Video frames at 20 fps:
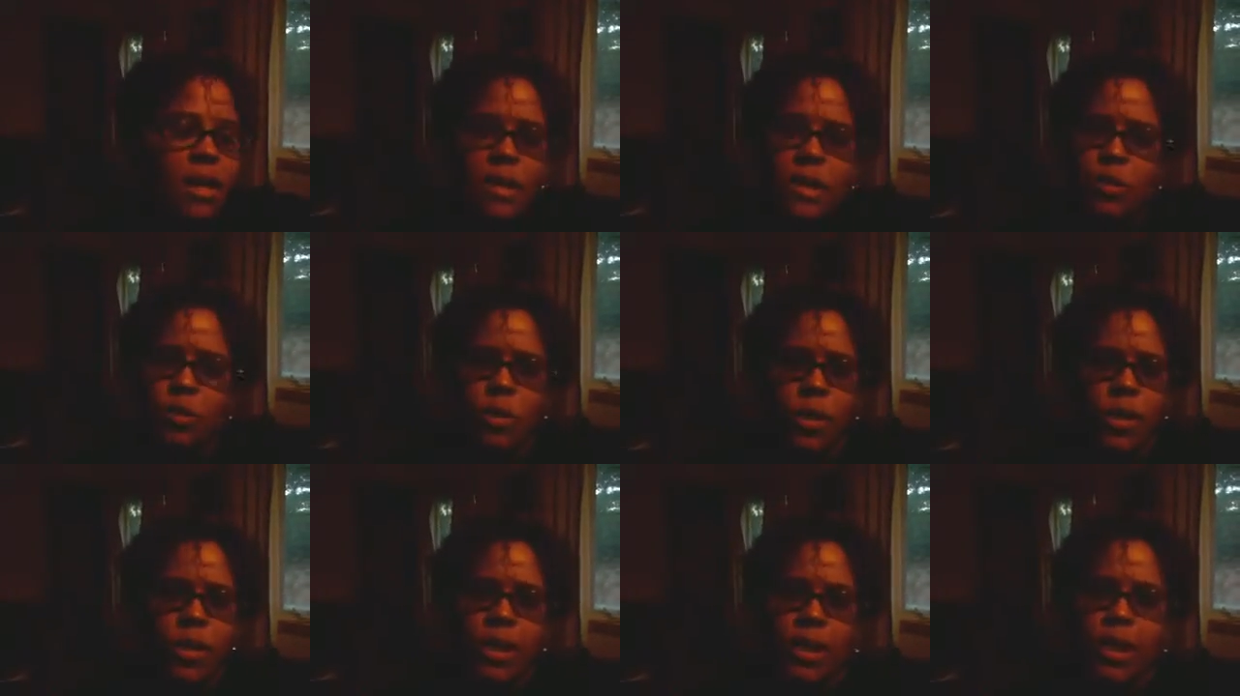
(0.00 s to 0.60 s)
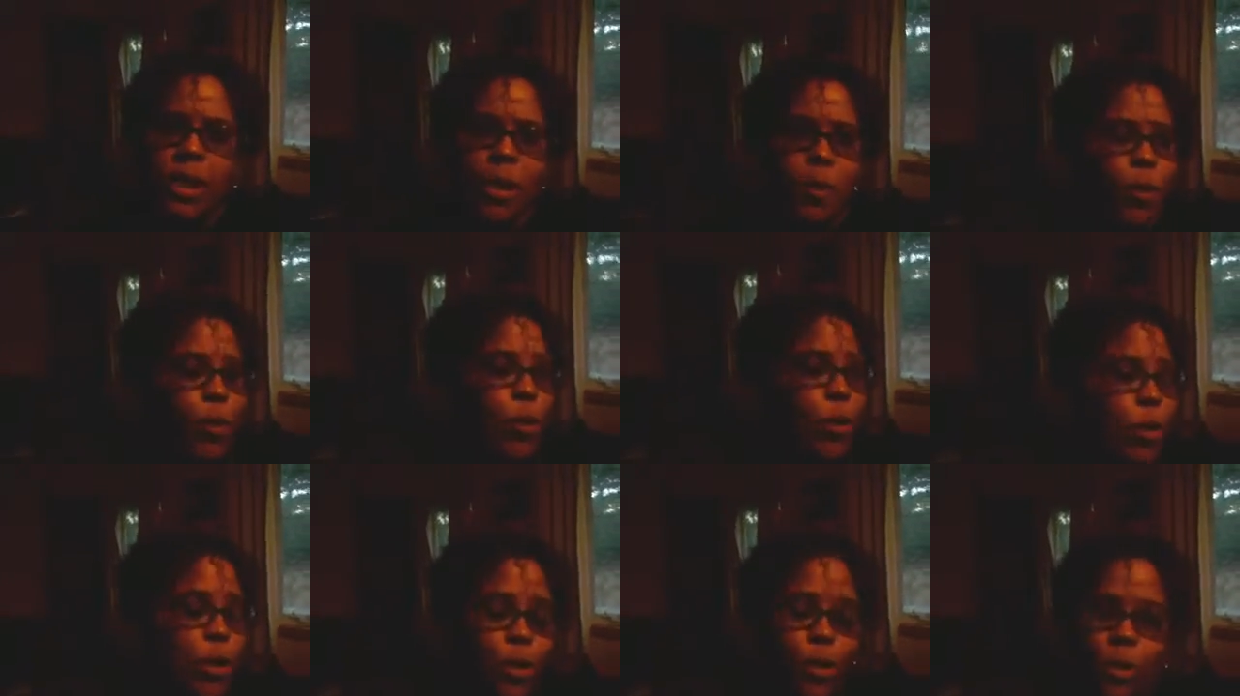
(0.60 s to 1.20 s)
just wanted to come
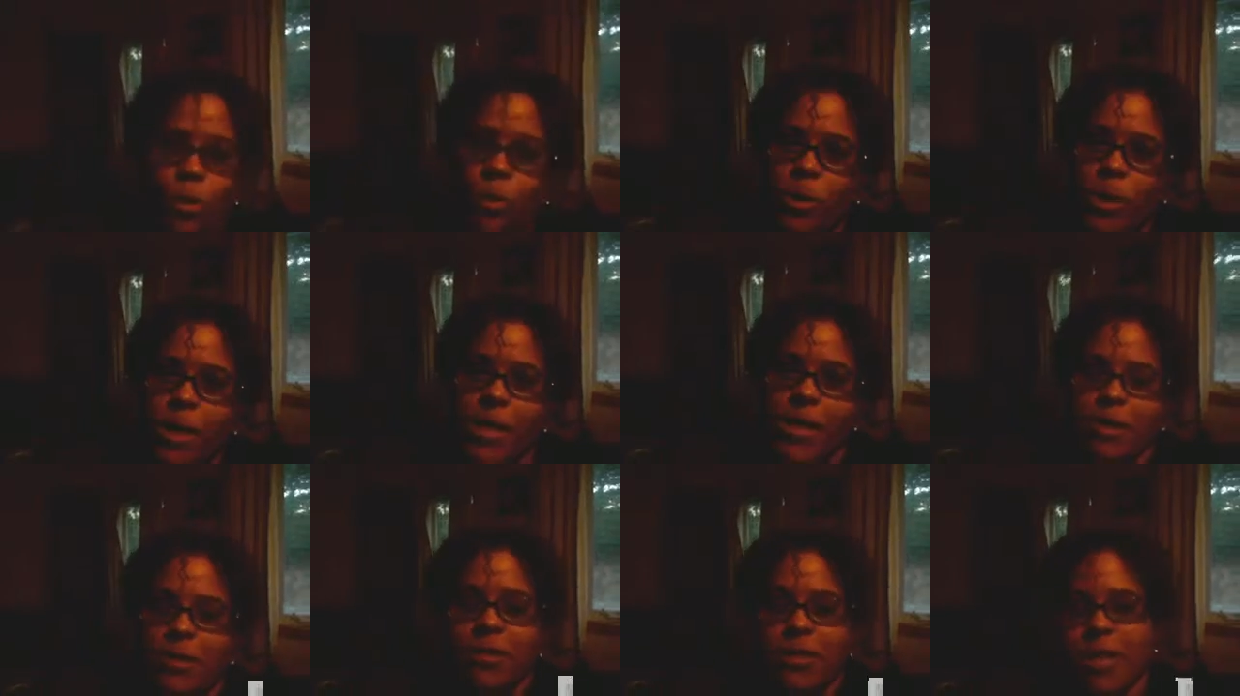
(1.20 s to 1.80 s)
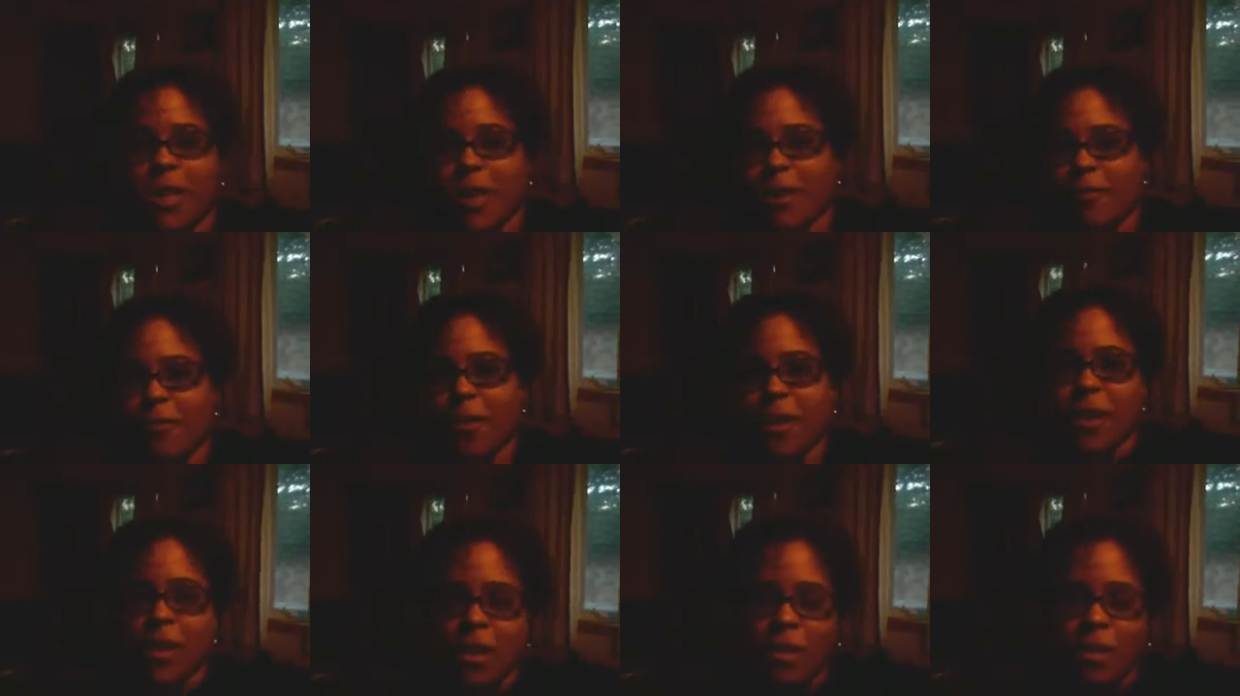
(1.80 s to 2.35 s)
on co-creators and I